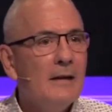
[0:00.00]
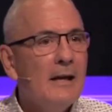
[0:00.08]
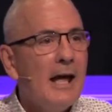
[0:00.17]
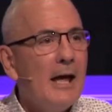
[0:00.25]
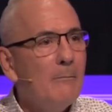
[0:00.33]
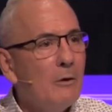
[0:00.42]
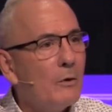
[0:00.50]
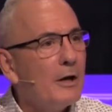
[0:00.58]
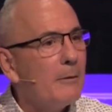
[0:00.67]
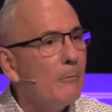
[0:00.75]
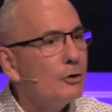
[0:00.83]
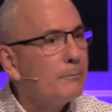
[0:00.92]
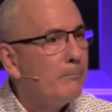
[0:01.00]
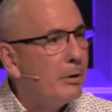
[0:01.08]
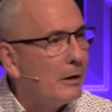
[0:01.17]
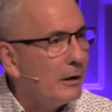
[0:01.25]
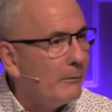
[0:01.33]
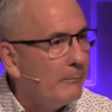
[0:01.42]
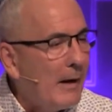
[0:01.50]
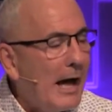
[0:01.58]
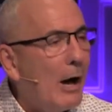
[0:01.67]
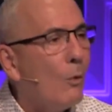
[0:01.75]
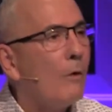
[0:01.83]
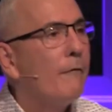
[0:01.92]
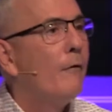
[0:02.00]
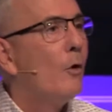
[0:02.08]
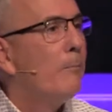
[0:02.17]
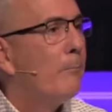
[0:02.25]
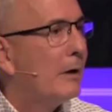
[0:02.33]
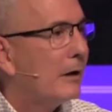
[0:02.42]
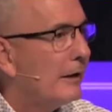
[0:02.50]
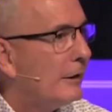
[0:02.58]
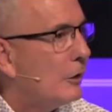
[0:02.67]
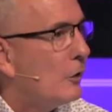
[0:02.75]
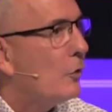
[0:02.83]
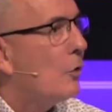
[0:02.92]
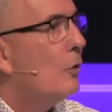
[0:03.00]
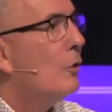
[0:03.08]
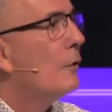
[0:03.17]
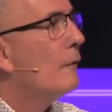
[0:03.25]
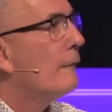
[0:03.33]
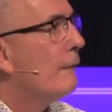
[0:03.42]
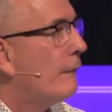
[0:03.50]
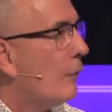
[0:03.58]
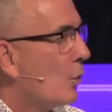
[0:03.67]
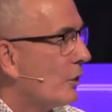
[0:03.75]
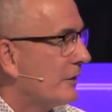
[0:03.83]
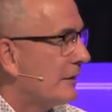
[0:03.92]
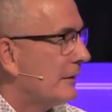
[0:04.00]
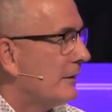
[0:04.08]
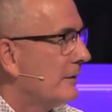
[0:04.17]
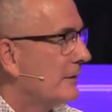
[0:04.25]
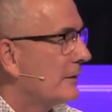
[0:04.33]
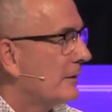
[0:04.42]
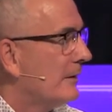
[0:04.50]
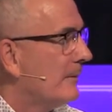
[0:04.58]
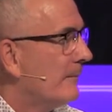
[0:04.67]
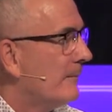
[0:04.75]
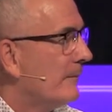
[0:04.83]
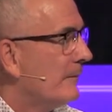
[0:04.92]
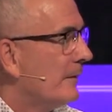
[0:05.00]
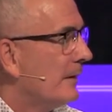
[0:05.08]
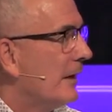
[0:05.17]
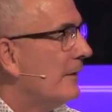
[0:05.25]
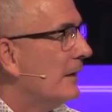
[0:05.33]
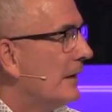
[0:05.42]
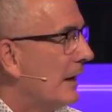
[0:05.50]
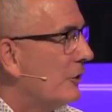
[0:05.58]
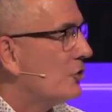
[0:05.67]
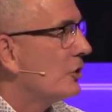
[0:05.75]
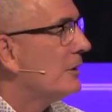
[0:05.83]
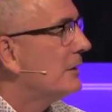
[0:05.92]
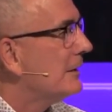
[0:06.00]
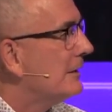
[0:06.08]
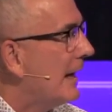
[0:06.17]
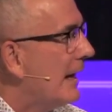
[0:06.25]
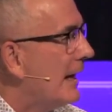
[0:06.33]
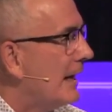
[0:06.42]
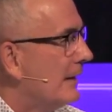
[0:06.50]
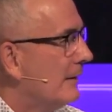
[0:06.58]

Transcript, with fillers: and be one of the most po- powerful political forces in the nation today.